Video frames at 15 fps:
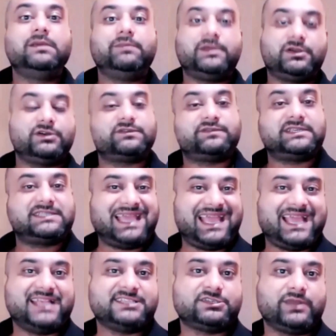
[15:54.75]
because of this
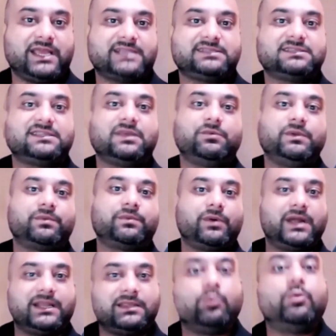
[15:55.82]
hands-on access that we
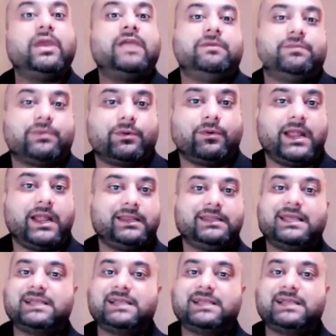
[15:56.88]
provide, the way we provide it,